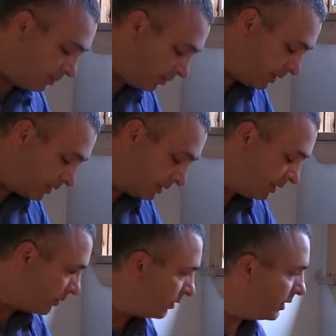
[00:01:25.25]
But as I
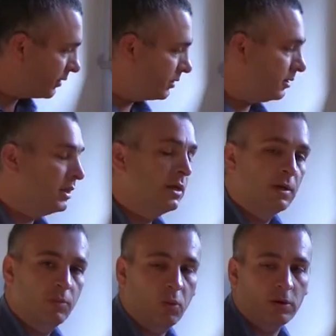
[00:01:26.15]
said earlier, it's
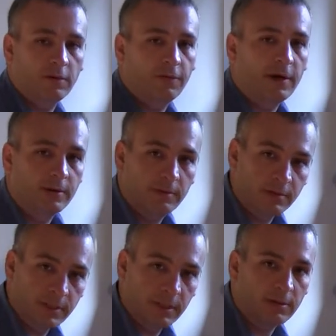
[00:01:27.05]
important to find the
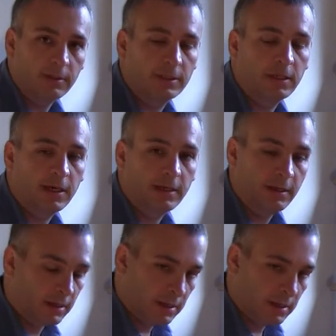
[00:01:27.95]
center of the stud